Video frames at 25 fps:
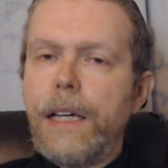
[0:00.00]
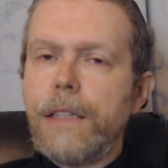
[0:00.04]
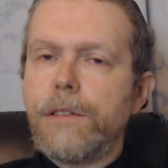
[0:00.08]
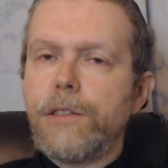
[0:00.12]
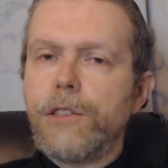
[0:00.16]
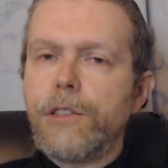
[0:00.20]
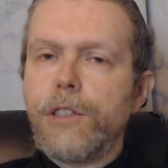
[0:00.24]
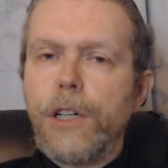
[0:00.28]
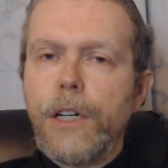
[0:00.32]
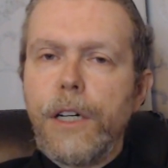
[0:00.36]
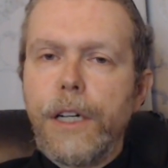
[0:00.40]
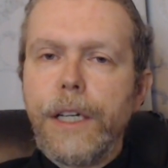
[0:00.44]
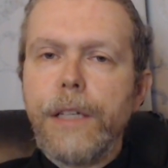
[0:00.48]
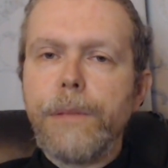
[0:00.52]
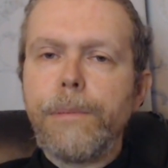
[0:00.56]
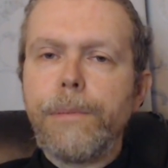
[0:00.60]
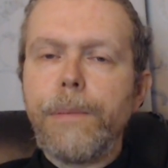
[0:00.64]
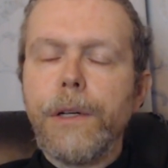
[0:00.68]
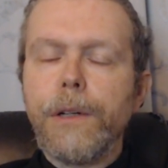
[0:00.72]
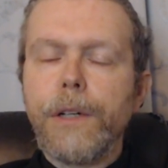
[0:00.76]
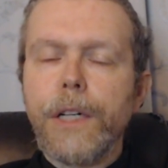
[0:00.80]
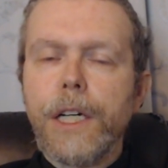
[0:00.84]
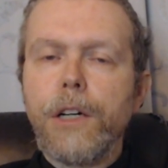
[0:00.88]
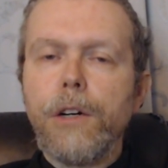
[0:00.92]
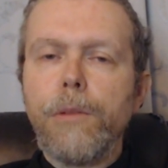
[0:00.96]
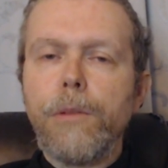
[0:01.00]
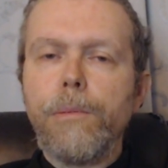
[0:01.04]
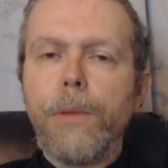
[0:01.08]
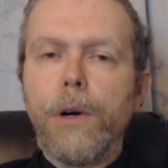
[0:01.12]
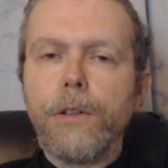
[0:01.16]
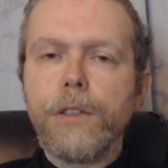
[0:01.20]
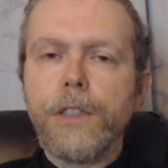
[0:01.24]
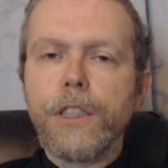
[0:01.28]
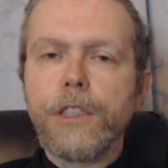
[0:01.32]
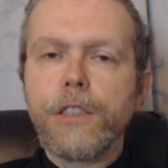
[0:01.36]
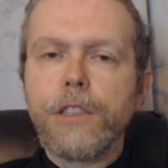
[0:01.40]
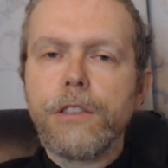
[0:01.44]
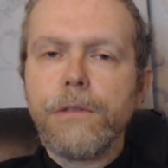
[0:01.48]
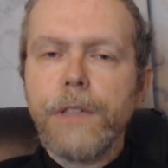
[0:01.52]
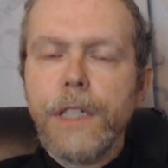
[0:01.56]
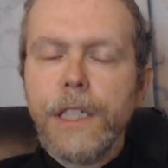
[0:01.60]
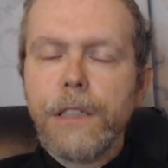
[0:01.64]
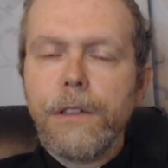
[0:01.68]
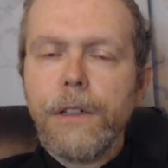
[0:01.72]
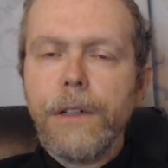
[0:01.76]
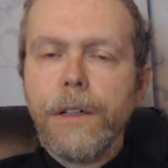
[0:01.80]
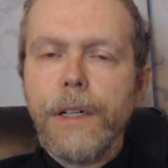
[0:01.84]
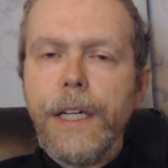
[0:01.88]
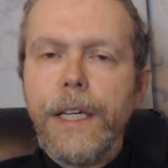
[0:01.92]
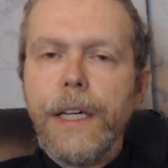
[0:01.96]
target political opponents
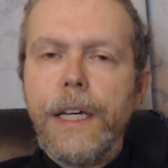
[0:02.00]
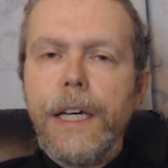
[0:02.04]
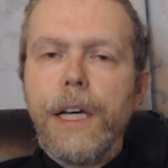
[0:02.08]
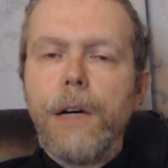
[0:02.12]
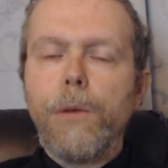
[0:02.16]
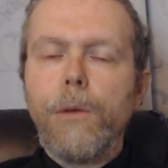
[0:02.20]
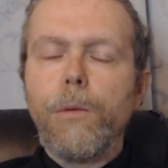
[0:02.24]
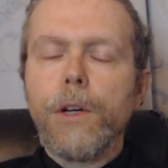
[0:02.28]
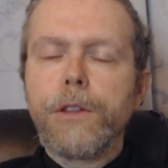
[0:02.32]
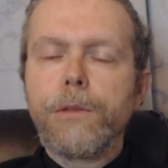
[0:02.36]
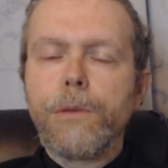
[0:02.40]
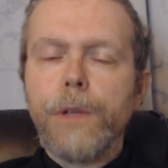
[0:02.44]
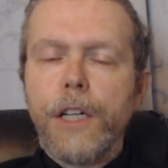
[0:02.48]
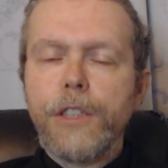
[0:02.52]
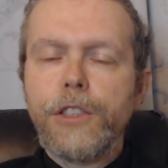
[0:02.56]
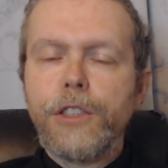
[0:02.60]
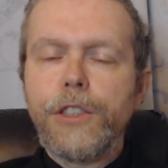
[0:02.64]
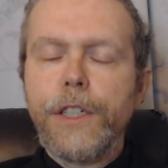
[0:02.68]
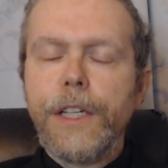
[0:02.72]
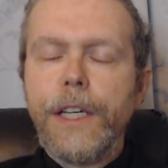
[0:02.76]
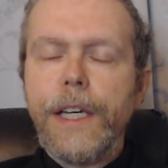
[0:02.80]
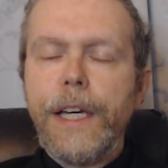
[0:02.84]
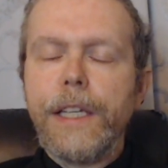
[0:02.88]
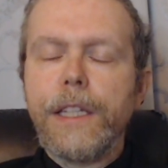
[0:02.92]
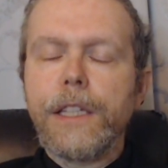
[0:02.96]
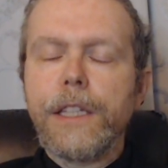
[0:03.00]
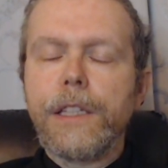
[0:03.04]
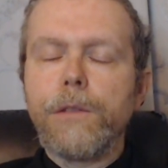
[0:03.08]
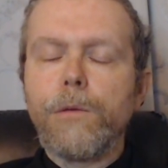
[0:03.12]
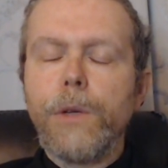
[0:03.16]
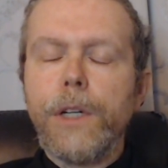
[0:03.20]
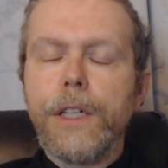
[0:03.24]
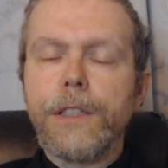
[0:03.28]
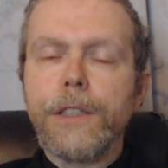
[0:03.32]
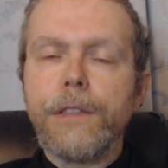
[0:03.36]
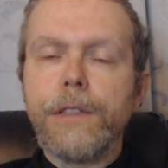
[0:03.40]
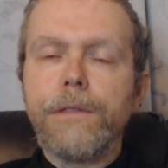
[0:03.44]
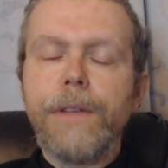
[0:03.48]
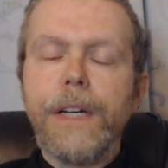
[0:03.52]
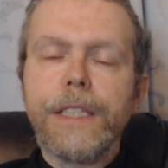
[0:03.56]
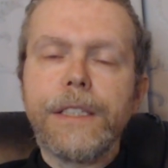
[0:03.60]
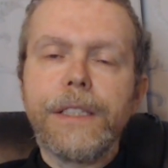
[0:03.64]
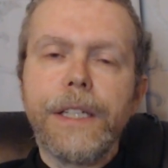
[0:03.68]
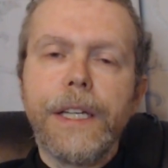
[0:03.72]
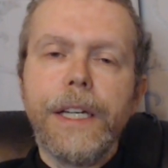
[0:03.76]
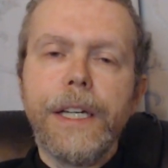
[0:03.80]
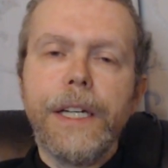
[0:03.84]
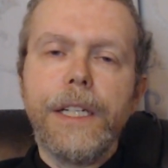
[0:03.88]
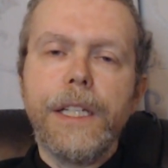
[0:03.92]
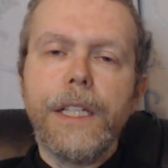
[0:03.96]
literally with Russiagate, with
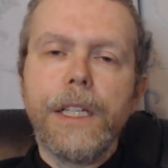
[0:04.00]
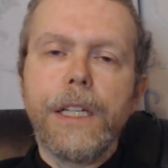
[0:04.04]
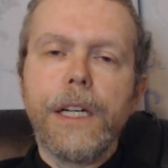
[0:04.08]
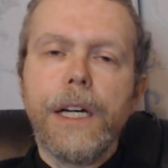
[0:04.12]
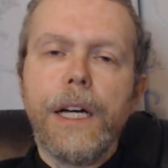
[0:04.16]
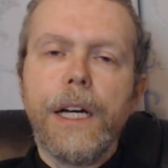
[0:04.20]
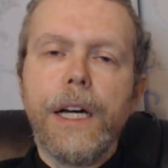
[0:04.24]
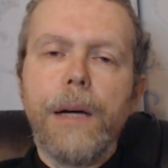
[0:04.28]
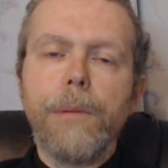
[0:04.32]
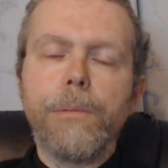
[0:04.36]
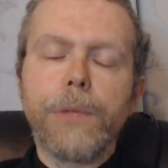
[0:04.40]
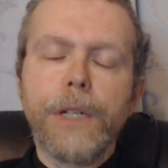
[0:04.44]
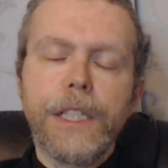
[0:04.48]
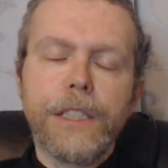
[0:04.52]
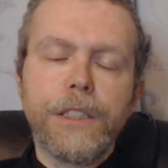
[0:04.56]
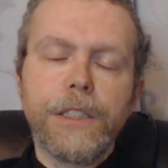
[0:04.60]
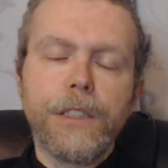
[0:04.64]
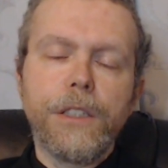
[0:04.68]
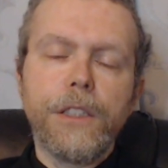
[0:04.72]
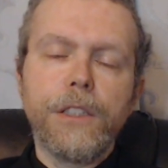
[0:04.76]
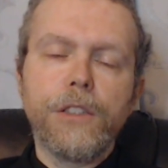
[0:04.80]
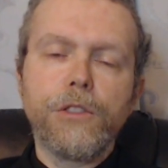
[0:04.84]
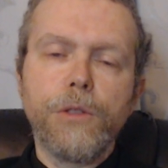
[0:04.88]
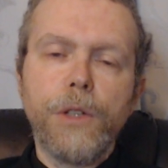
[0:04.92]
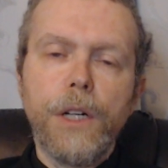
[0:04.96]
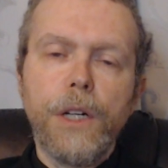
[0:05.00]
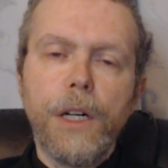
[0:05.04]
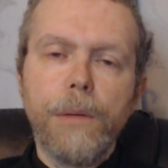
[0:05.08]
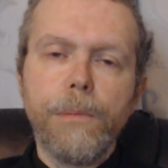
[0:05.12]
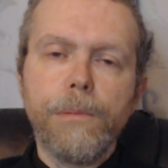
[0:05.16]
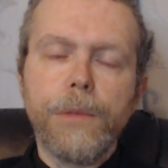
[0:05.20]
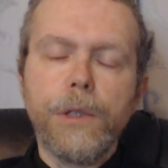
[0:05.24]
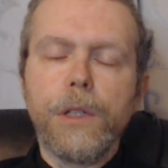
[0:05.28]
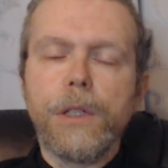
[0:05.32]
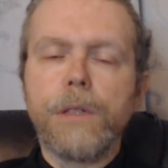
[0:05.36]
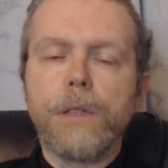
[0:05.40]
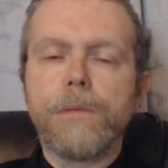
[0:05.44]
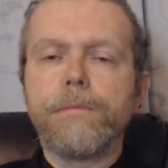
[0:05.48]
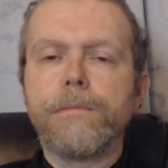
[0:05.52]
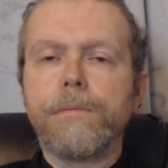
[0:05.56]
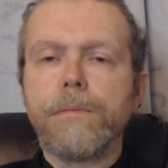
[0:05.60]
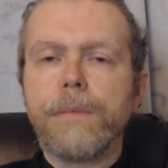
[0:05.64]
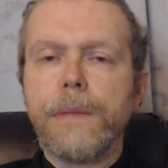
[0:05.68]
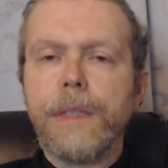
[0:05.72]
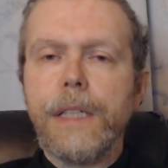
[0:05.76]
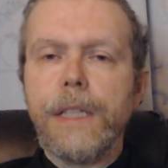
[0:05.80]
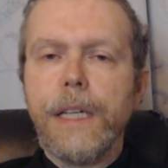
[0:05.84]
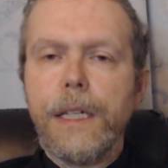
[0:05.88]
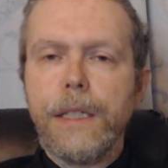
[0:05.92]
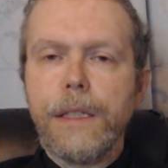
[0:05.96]
investigating President Trump, or
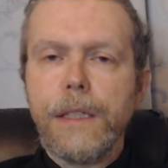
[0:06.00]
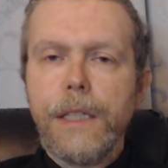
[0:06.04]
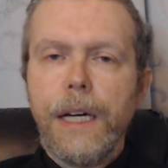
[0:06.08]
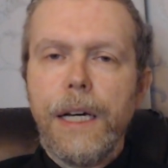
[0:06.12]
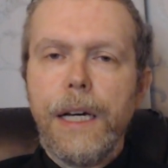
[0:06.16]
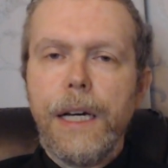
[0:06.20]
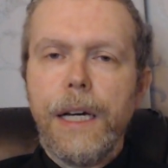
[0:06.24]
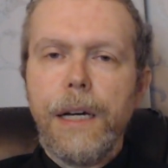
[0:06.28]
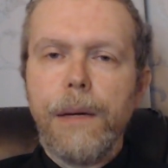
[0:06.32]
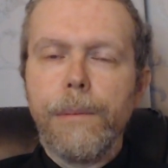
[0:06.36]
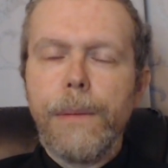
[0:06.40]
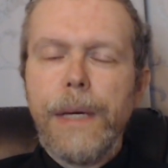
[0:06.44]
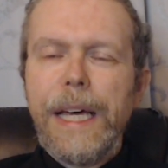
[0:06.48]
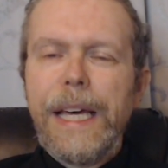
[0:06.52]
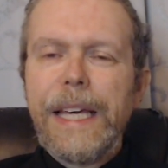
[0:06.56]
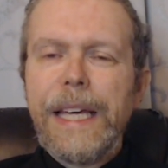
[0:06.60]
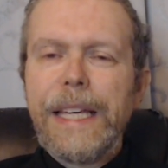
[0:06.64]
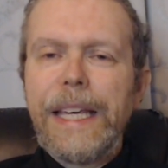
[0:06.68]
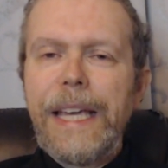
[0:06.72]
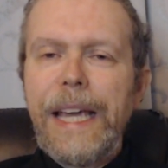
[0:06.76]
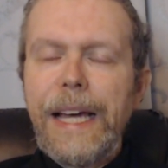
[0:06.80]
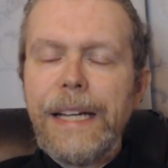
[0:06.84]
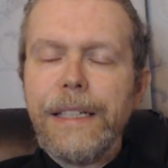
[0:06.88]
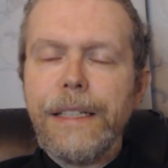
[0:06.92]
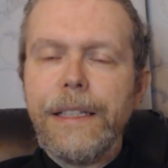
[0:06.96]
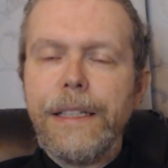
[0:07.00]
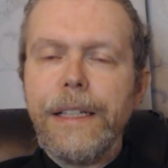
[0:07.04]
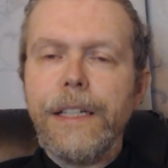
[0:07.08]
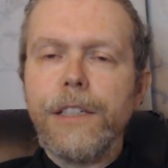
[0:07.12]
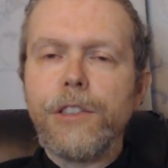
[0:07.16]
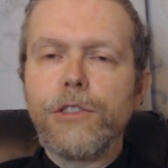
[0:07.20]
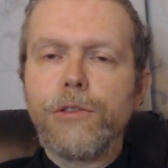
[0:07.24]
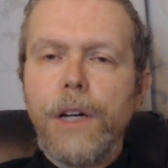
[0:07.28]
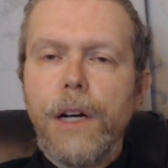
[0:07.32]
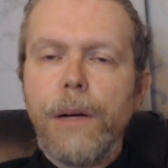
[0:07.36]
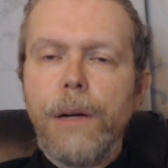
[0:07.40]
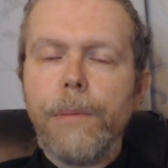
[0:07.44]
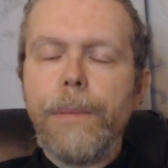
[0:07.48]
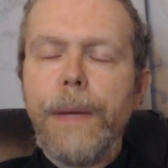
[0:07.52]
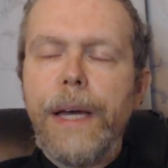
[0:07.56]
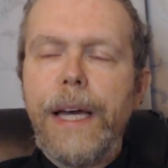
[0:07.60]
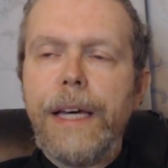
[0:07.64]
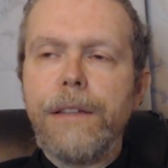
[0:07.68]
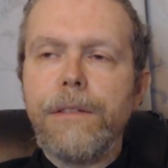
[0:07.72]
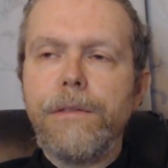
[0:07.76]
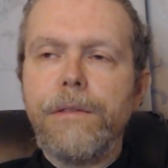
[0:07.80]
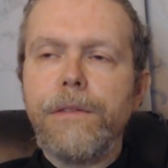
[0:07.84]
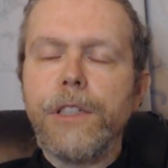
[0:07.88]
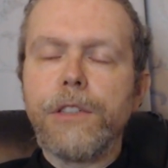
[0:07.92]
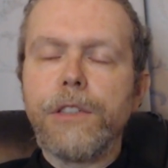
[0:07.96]
then candidate Trump
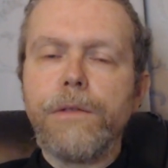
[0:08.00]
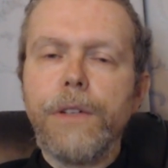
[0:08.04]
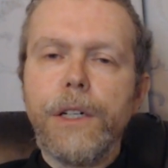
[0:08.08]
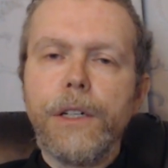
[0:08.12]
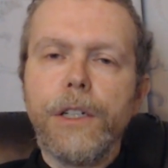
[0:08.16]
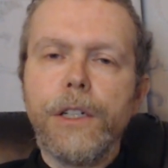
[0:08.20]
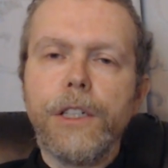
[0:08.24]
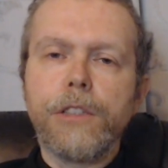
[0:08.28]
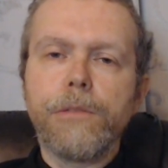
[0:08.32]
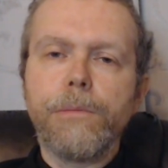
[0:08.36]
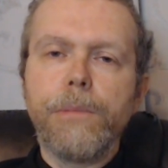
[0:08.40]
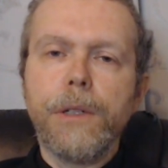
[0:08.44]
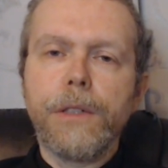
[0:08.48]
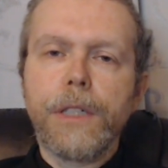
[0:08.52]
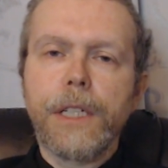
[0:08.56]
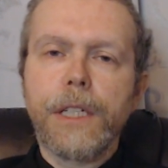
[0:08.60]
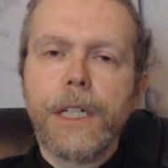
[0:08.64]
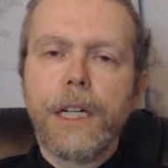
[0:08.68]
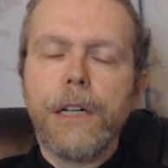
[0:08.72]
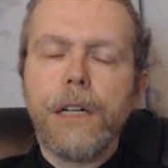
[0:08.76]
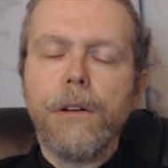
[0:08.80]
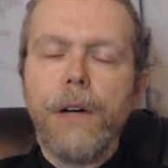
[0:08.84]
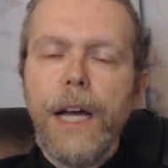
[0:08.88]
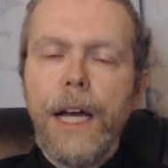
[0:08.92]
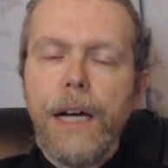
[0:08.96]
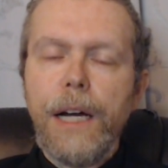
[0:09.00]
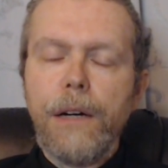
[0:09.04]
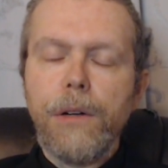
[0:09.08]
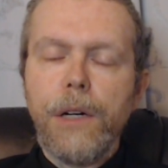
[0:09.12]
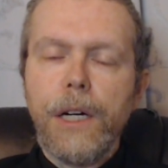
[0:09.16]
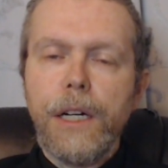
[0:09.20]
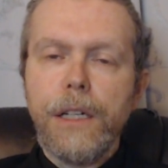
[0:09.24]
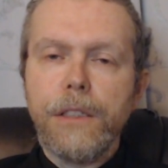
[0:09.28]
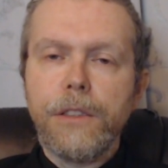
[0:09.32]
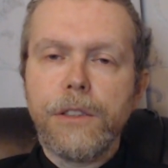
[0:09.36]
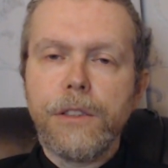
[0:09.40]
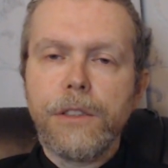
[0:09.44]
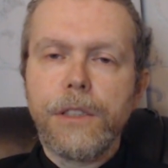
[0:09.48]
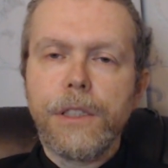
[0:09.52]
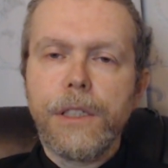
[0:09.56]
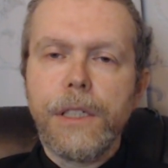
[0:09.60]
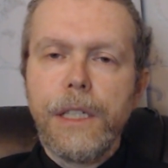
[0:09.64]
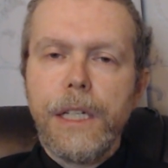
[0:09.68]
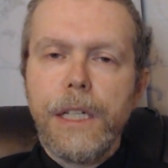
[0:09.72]
and his various political allies.